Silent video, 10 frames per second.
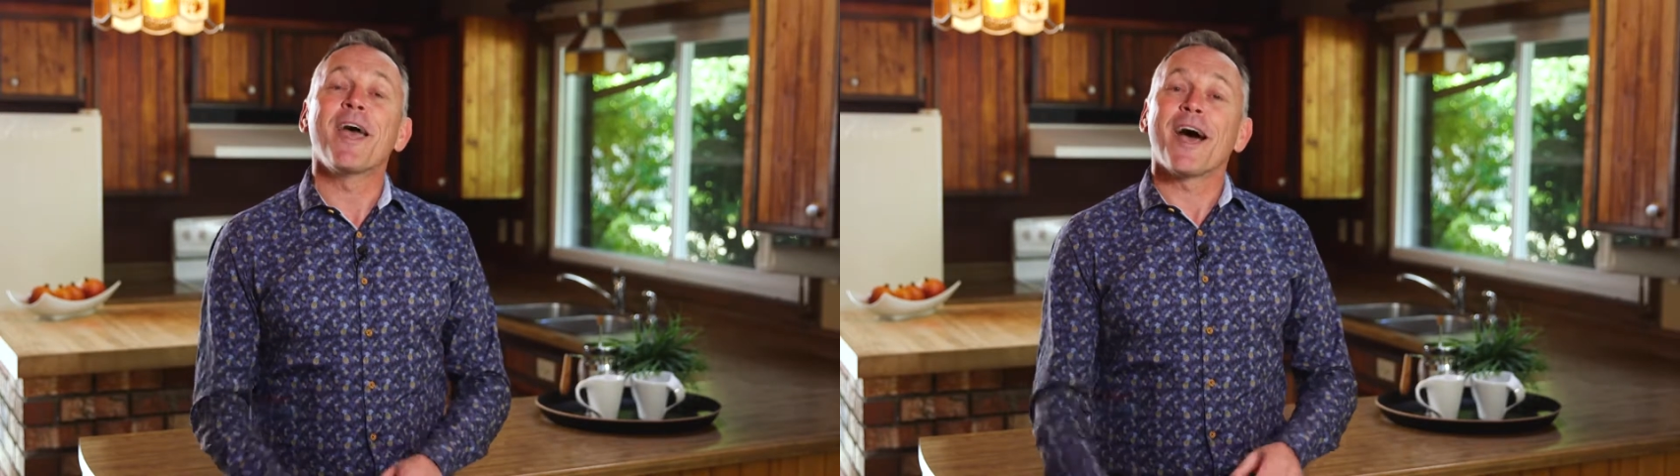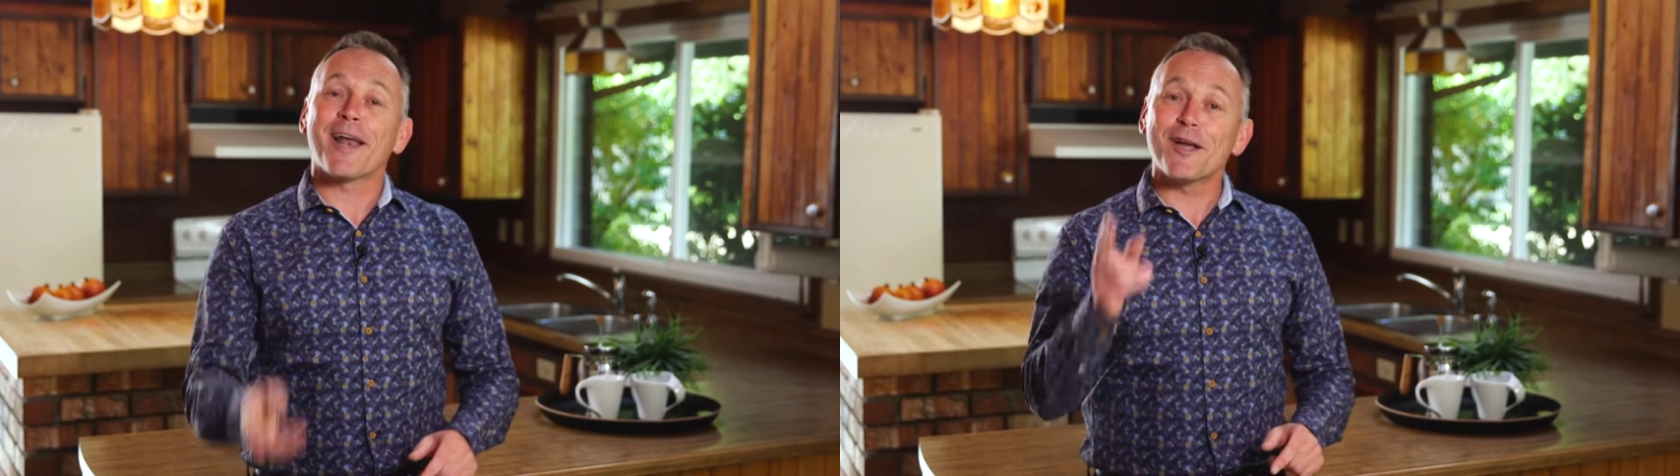
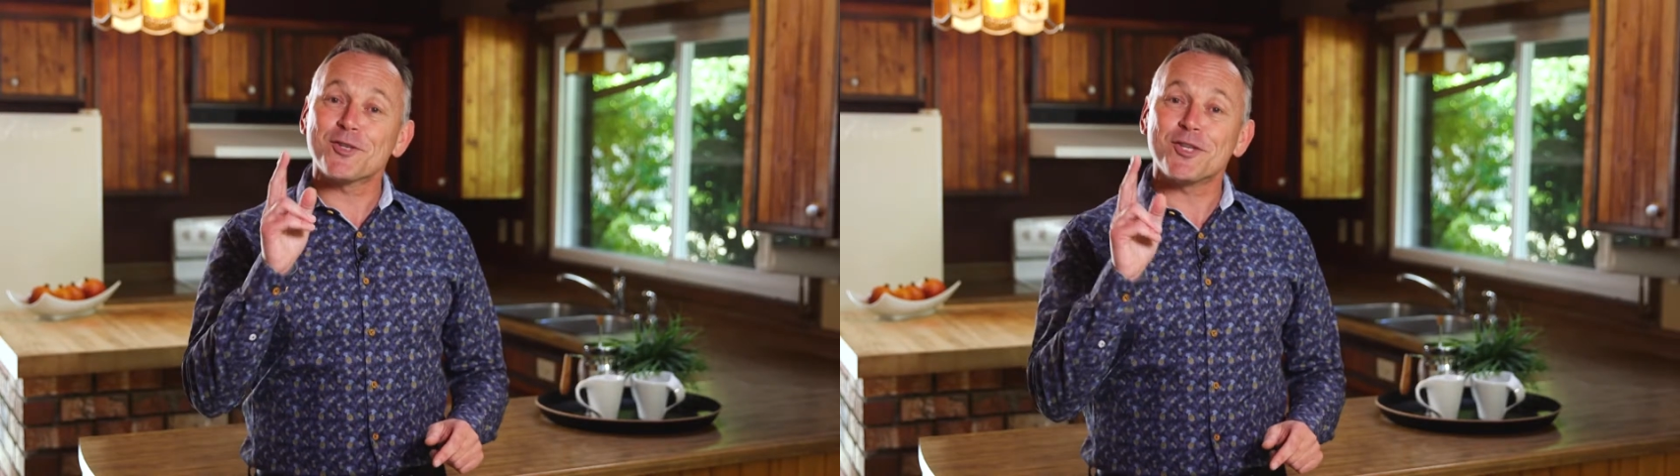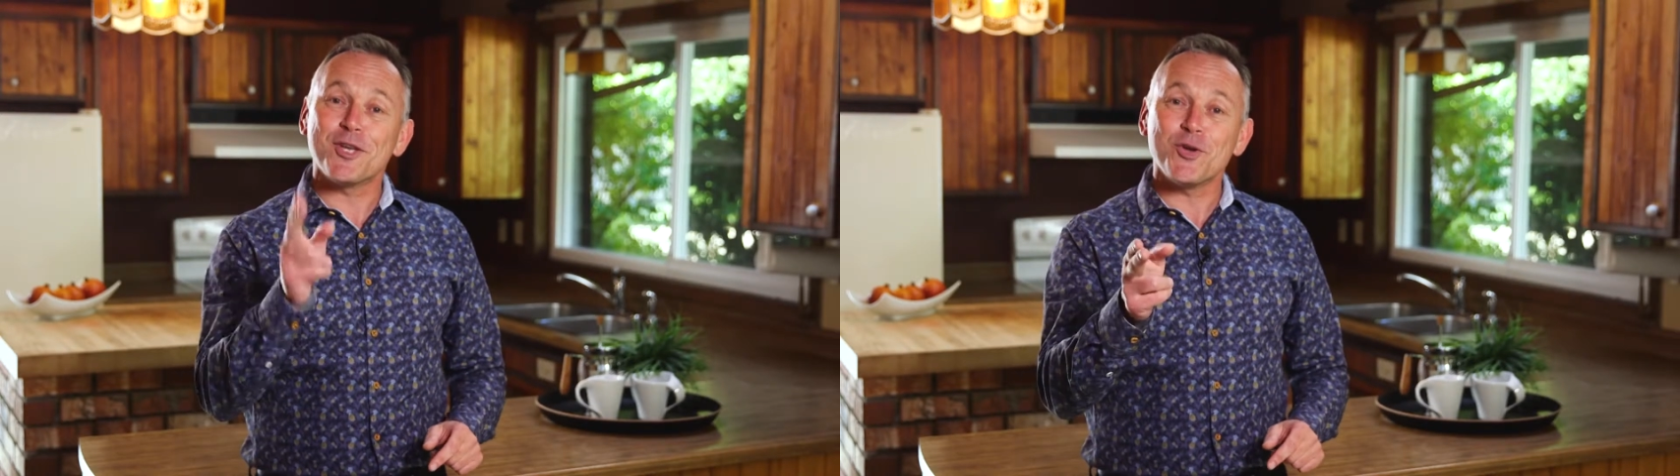and I'll
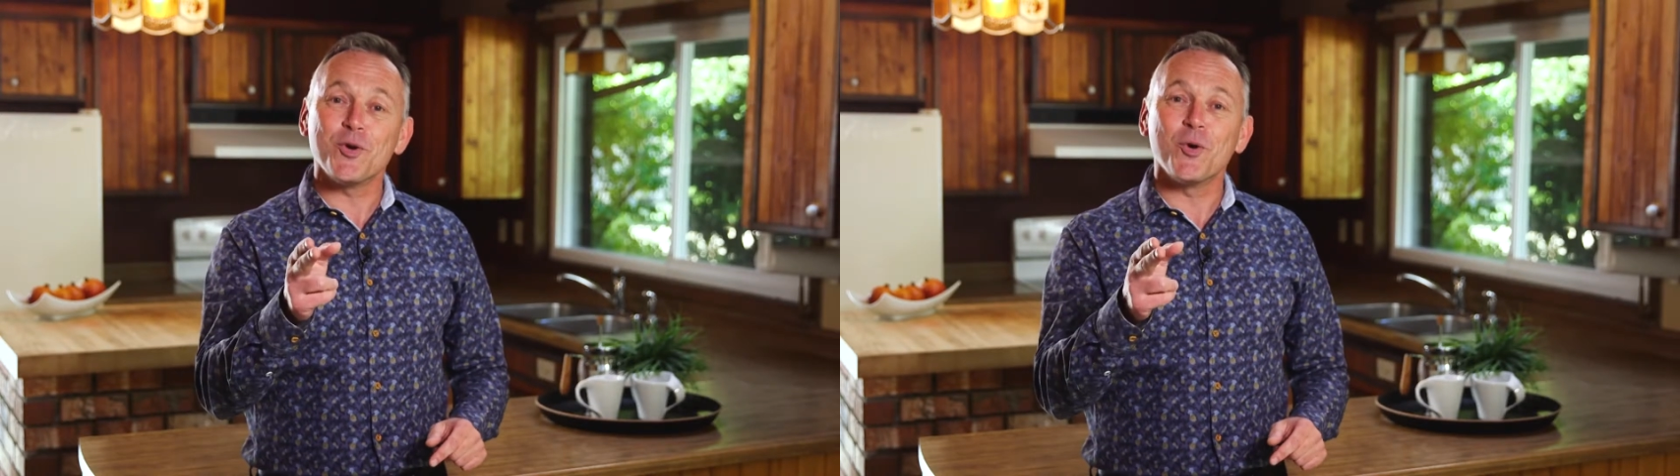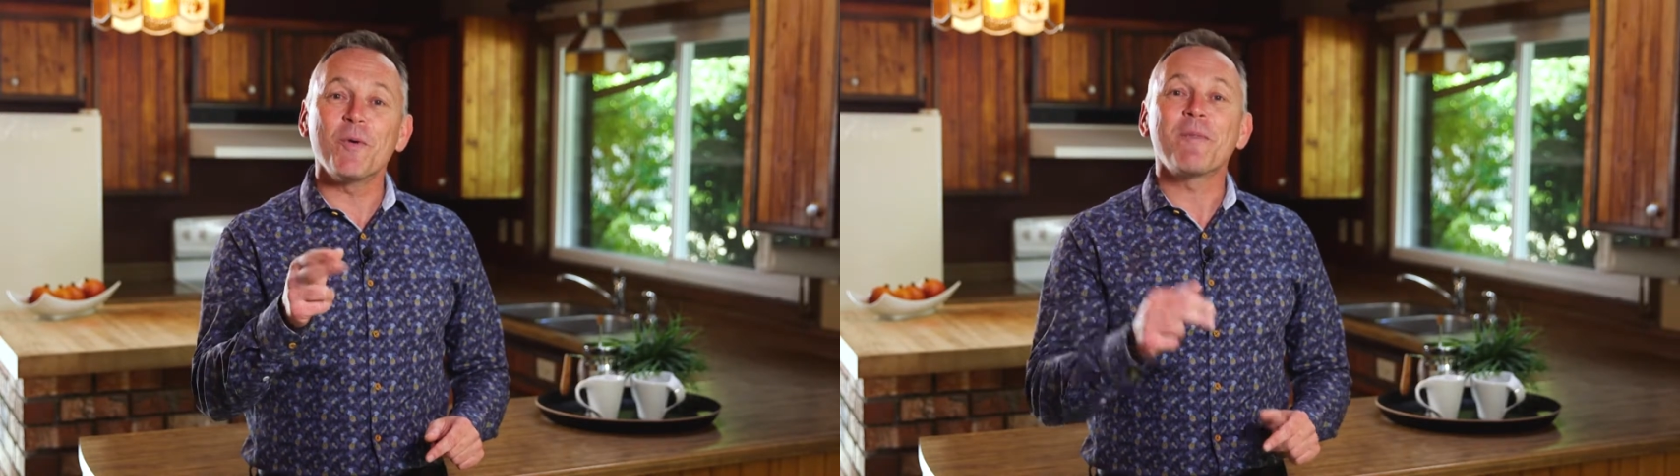see
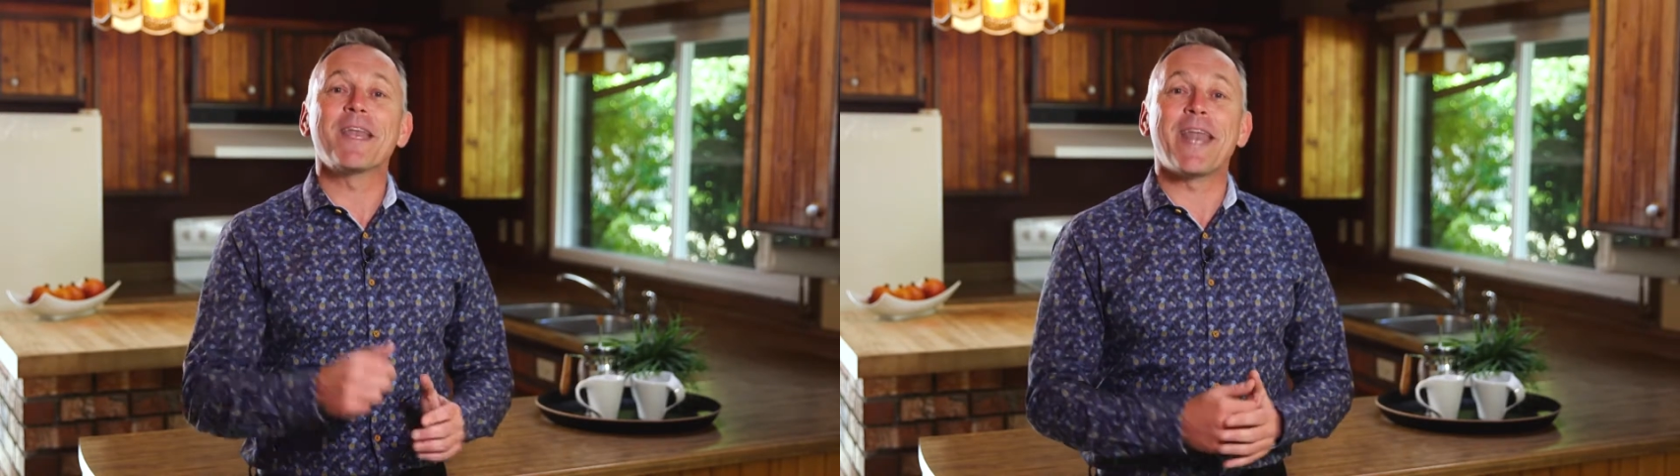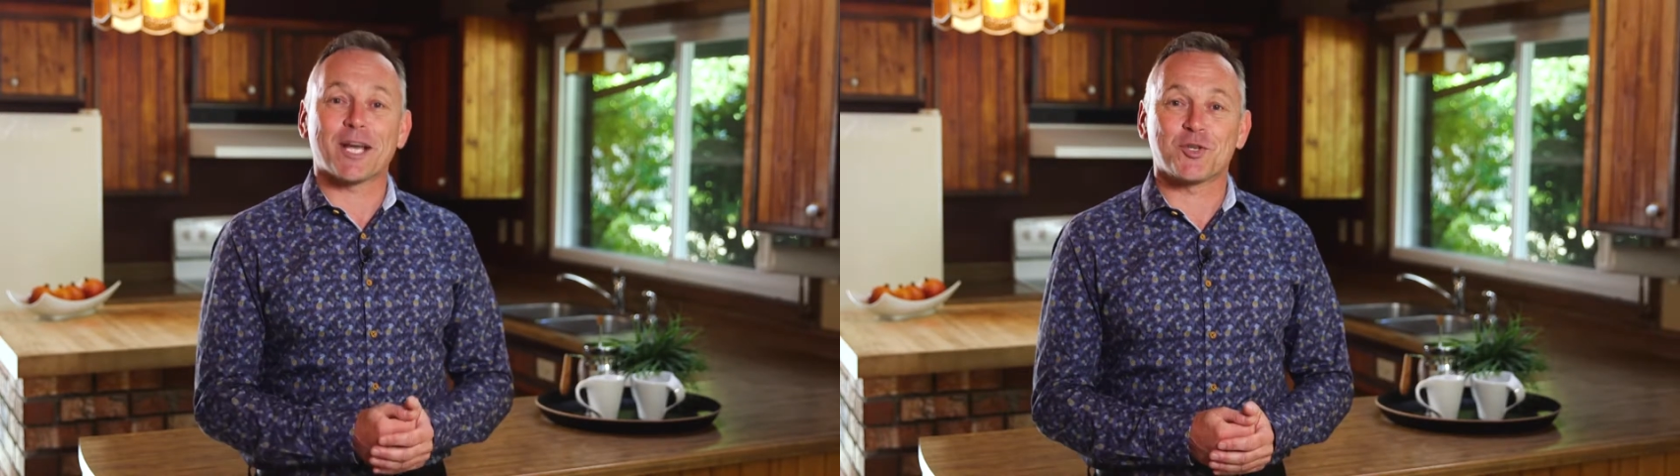you
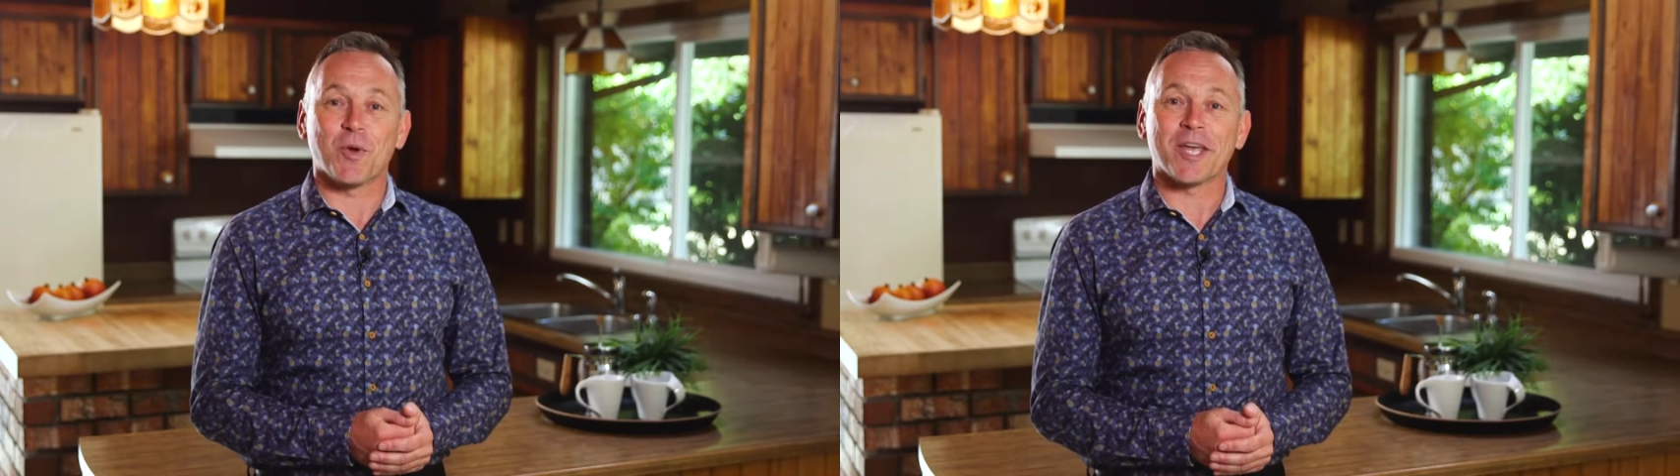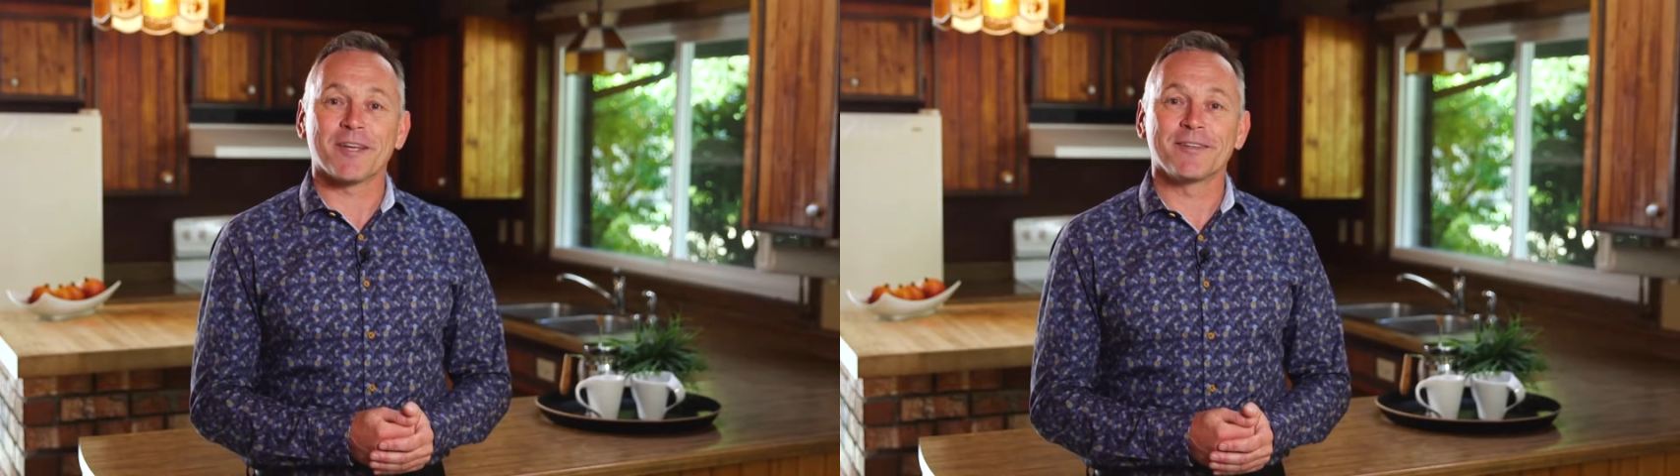next week.